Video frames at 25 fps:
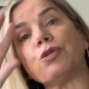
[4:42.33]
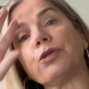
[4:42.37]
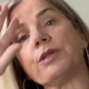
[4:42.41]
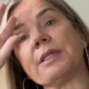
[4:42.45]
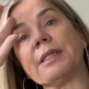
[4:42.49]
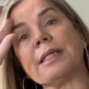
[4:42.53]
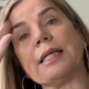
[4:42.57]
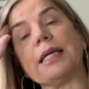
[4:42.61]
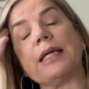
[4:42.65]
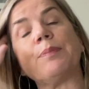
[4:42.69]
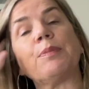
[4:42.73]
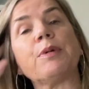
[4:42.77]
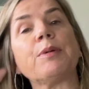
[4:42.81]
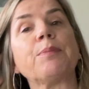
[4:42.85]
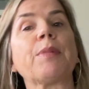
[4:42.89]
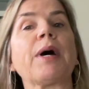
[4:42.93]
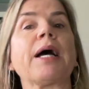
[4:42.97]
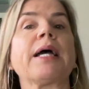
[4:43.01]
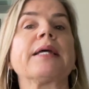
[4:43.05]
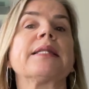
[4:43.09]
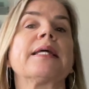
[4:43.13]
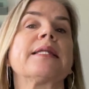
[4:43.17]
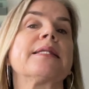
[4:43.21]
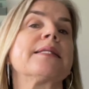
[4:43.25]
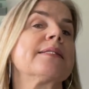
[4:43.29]
to keep in
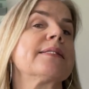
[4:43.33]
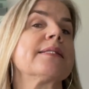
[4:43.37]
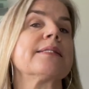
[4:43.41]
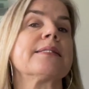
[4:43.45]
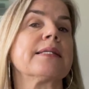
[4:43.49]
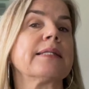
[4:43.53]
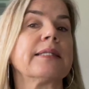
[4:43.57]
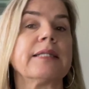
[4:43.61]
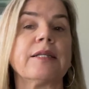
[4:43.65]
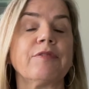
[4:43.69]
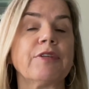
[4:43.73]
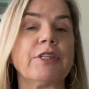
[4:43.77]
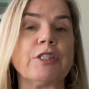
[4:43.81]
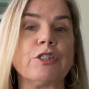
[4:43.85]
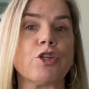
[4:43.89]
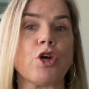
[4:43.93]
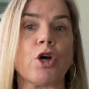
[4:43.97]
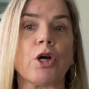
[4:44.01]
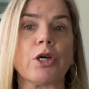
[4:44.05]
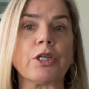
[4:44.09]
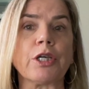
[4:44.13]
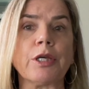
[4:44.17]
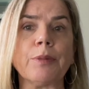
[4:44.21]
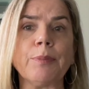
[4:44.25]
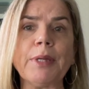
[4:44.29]
mind that this is a living
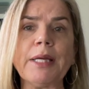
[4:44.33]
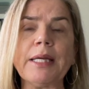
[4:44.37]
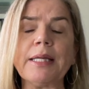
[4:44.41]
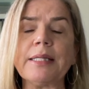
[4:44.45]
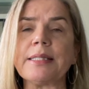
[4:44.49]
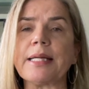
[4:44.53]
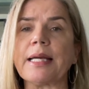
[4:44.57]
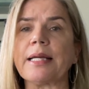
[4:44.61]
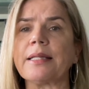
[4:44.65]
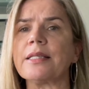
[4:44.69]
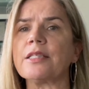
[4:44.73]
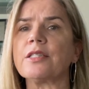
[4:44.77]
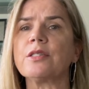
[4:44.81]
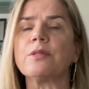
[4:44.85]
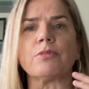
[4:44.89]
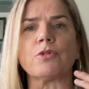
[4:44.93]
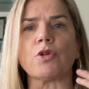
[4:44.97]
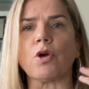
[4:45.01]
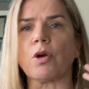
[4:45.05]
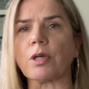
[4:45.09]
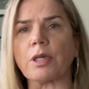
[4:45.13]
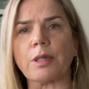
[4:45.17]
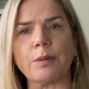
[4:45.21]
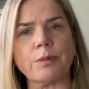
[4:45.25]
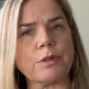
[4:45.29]
document, and this
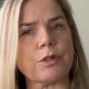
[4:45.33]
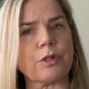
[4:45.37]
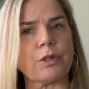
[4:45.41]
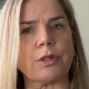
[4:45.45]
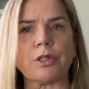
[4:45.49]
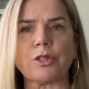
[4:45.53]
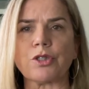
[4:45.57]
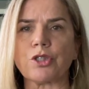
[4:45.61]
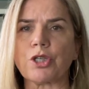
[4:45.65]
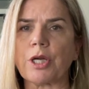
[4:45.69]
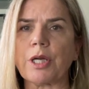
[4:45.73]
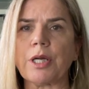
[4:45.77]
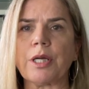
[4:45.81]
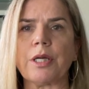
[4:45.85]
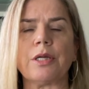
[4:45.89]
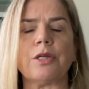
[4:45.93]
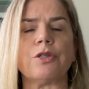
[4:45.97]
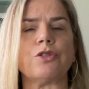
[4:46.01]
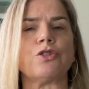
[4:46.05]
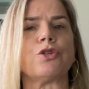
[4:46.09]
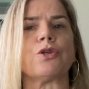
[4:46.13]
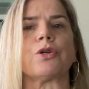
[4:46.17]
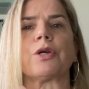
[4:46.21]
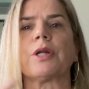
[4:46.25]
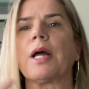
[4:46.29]
document is going to
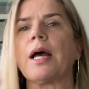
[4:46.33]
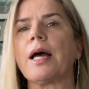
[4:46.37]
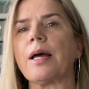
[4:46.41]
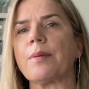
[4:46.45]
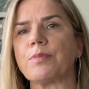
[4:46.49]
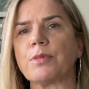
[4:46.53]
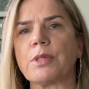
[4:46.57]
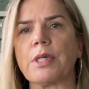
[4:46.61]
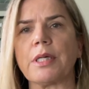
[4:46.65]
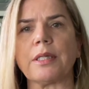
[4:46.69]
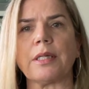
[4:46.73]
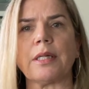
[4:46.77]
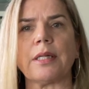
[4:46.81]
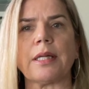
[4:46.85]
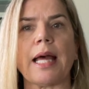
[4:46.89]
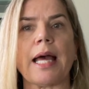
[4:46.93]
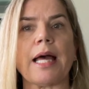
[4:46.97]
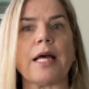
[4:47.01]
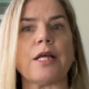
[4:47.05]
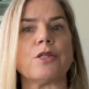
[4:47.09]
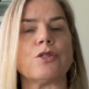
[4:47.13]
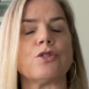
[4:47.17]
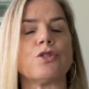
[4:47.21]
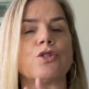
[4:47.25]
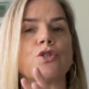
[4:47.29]
change. You're going to update it
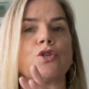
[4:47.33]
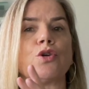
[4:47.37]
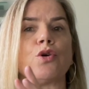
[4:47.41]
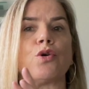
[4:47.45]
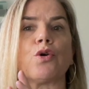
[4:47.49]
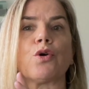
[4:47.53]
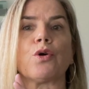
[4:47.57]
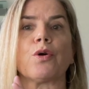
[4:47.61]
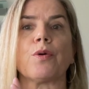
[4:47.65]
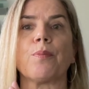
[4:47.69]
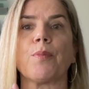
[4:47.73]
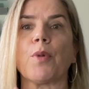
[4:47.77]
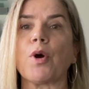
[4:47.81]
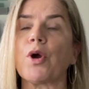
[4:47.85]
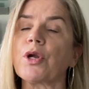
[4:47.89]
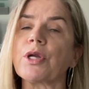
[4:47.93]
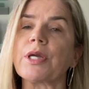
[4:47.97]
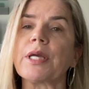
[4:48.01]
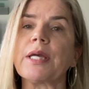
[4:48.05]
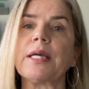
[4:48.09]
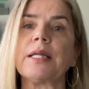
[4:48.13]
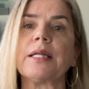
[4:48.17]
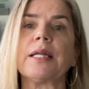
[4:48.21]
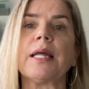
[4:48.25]
as your market